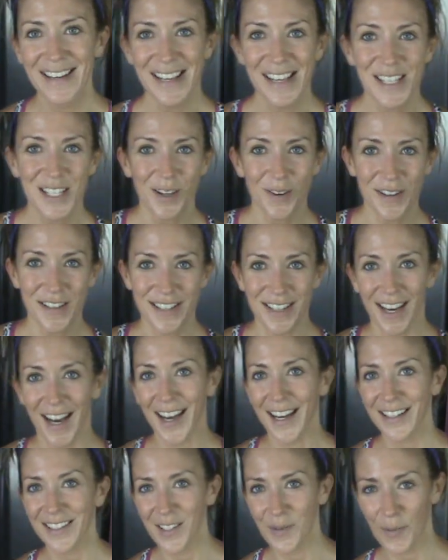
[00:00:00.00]
So the
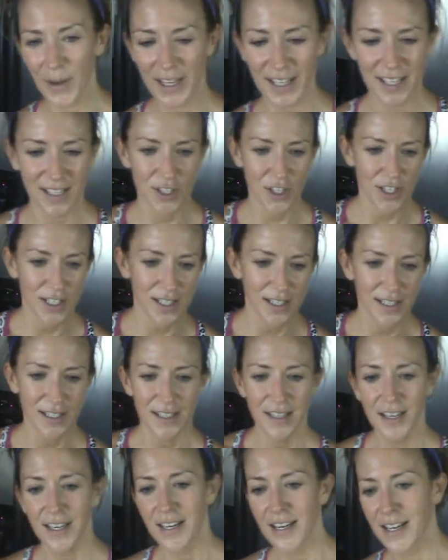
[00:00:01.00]
tile in my kitchen
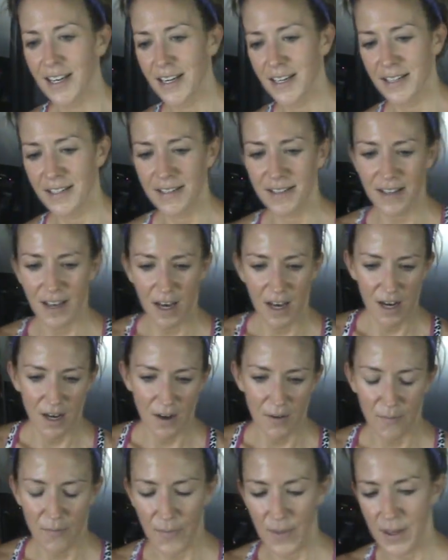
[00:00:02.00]
is,
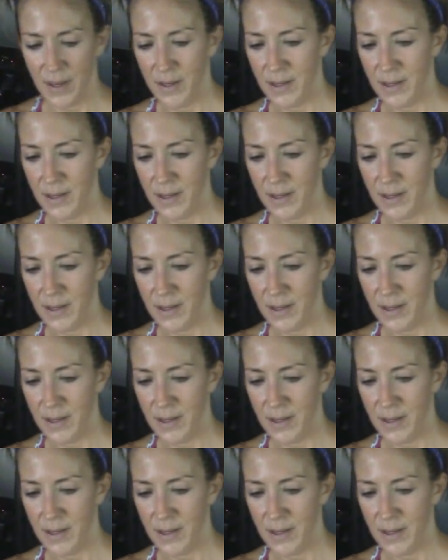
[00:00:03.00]
um,